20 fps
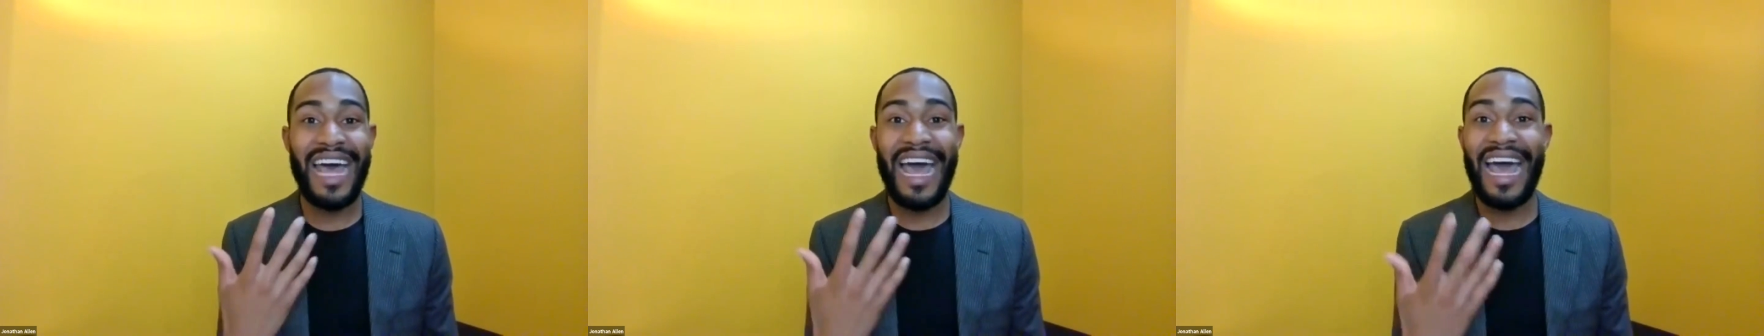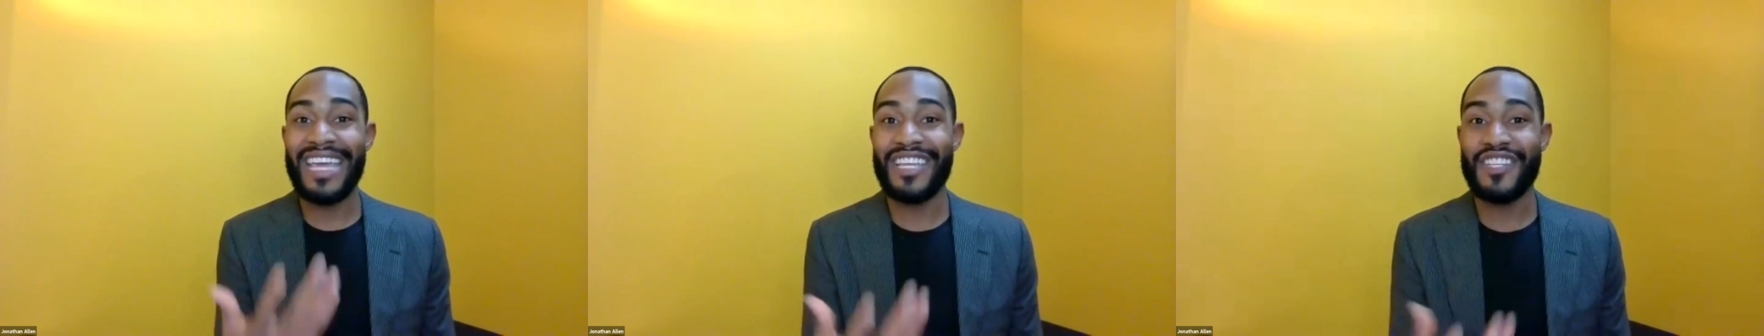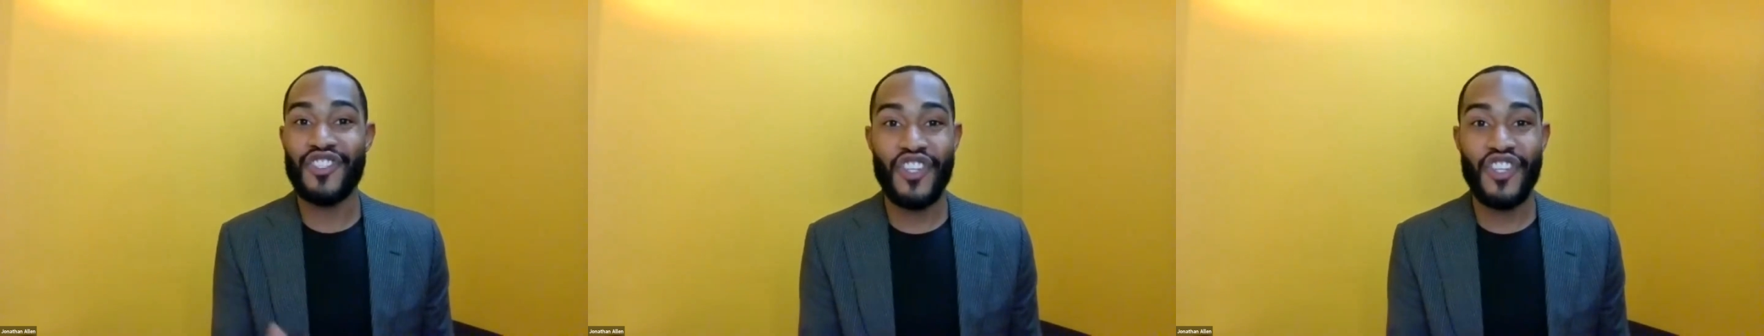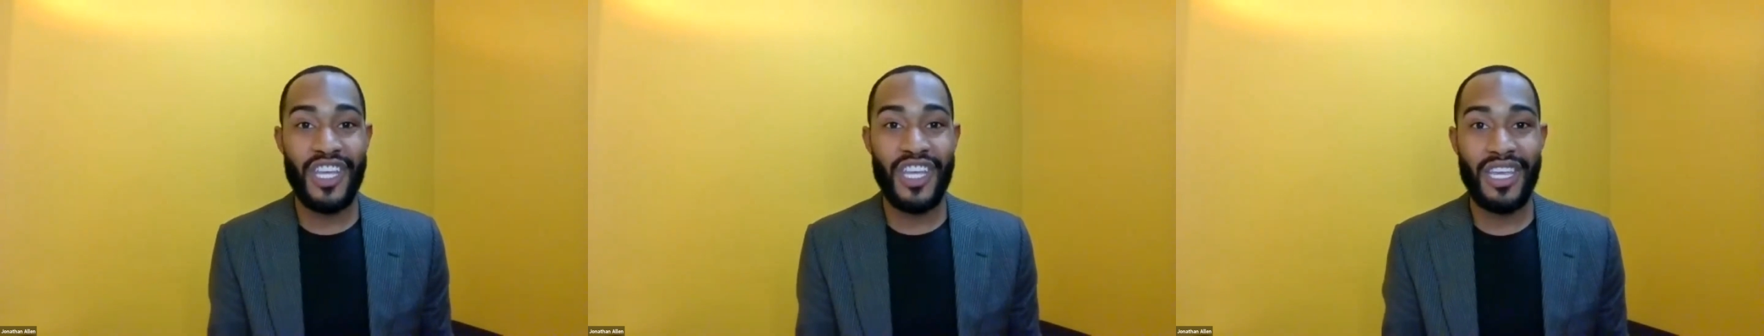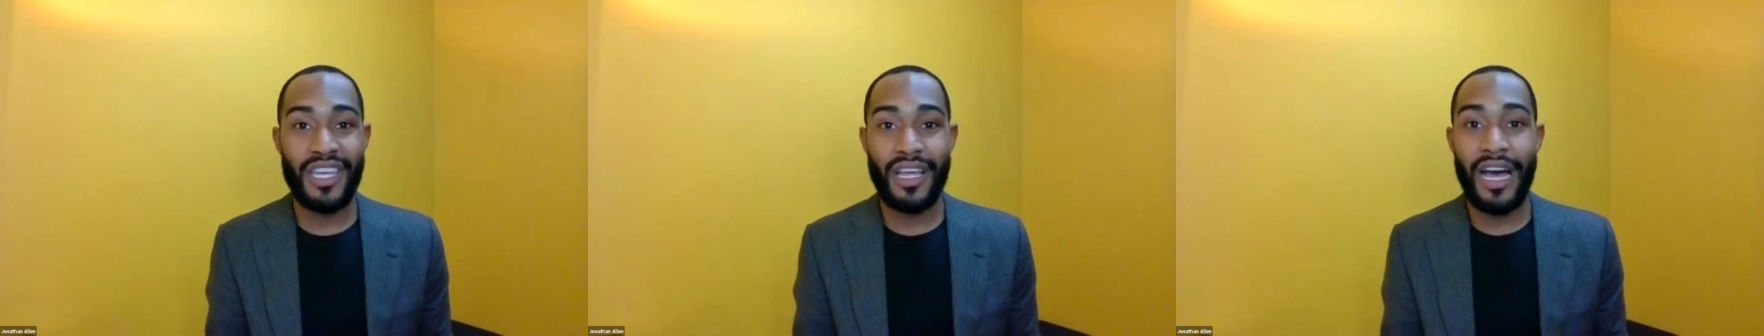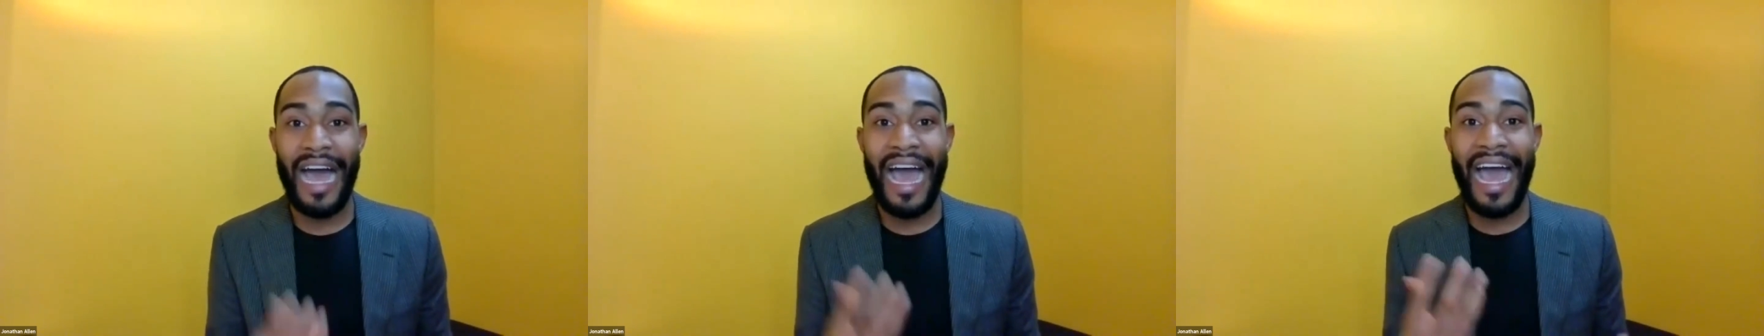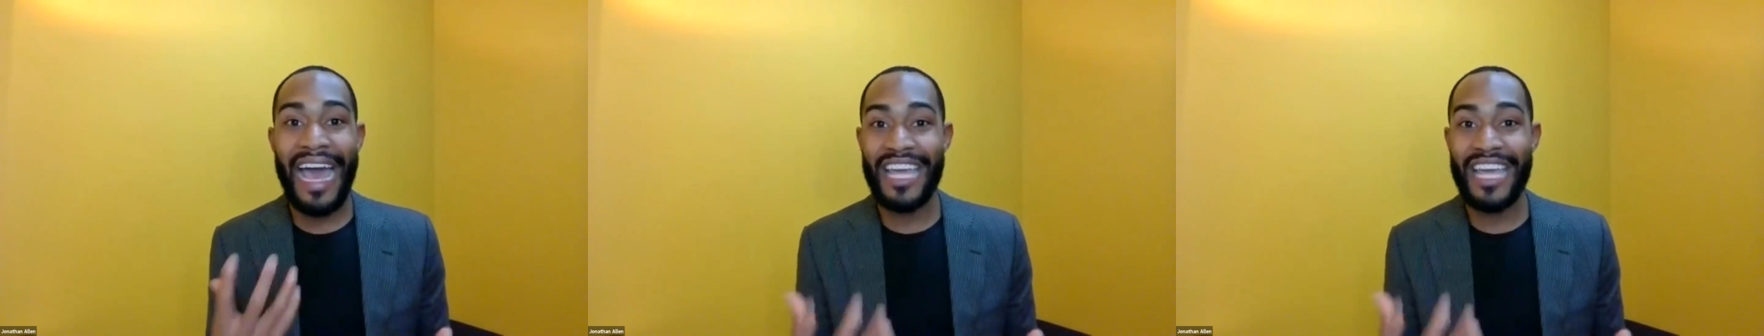
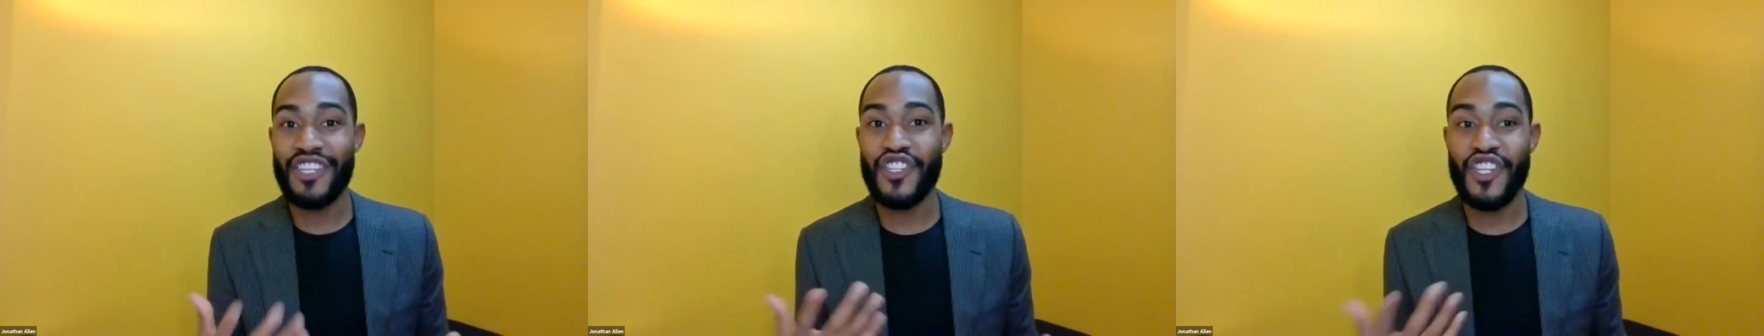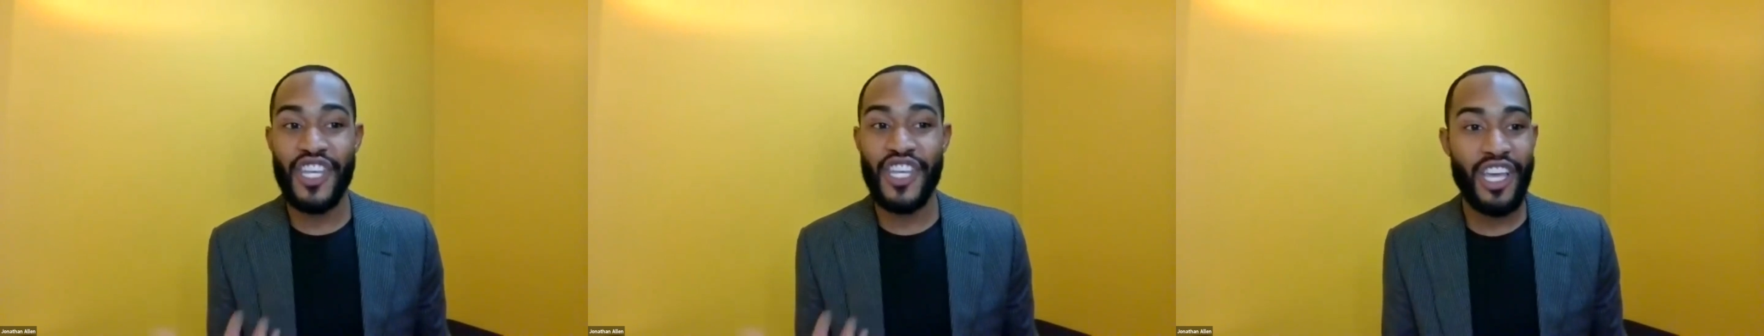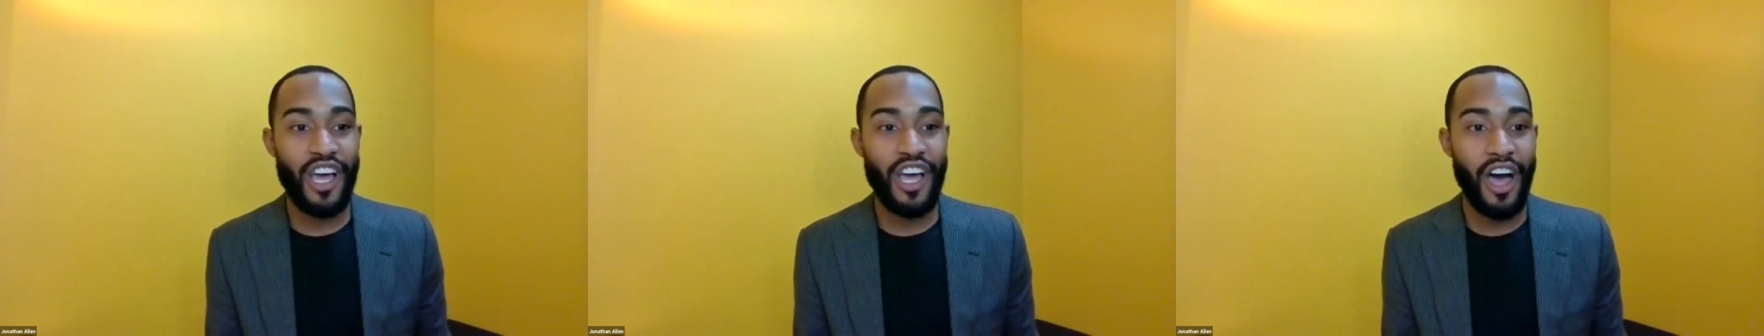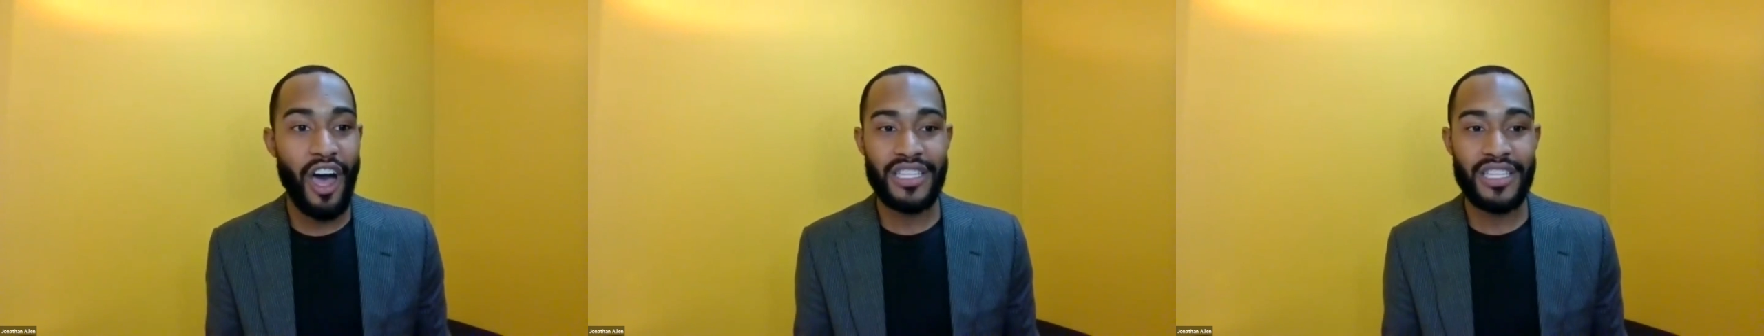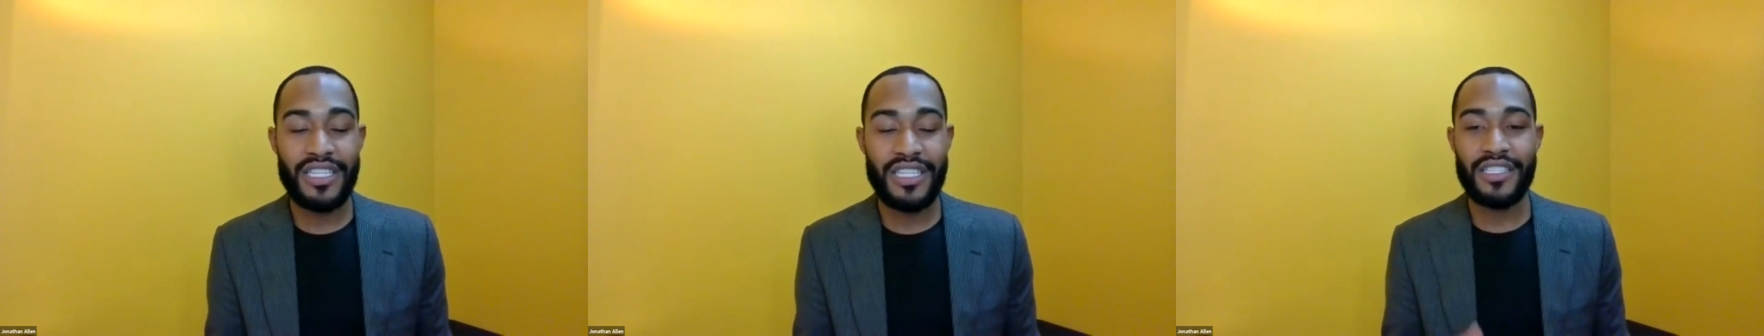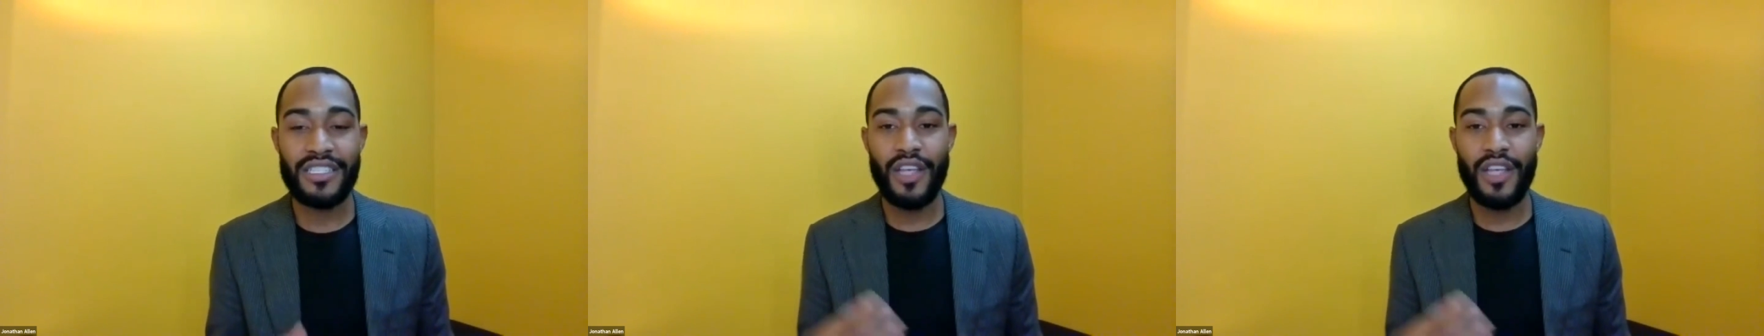hygiene costs,